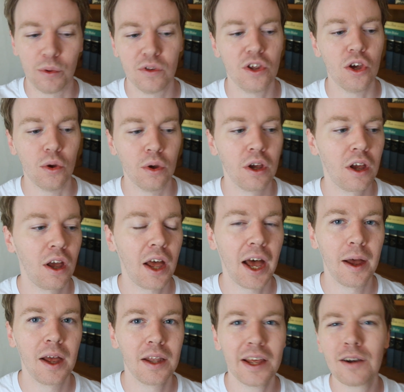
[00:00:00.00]
with you,
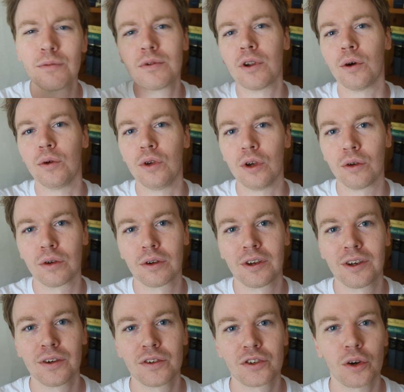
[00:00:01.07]
they don't know you.
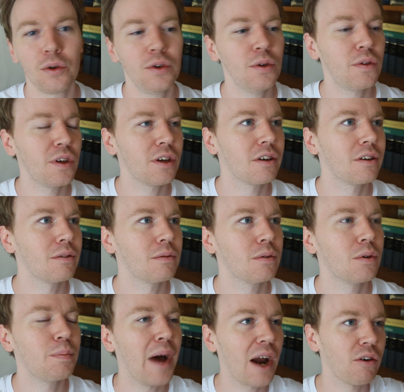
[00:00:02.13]
So you think,
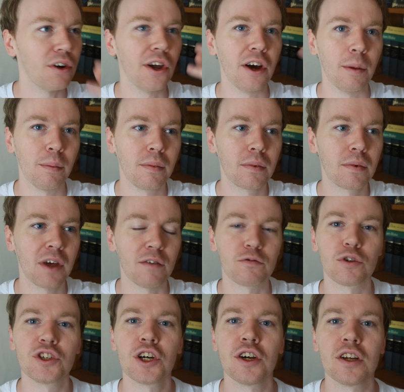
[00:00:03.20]
well, paradigm and
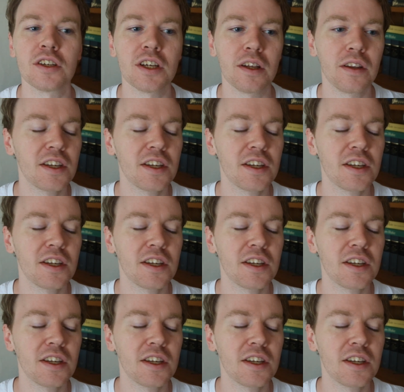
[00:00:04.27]
fraternity.